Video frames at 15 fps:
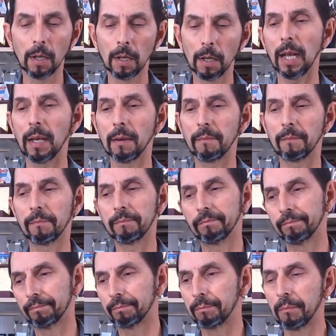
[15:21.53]
And
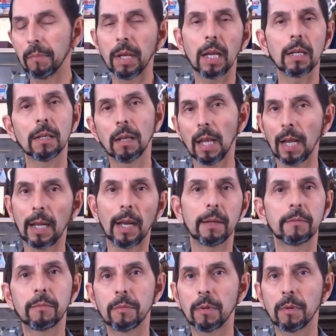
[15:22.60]
like I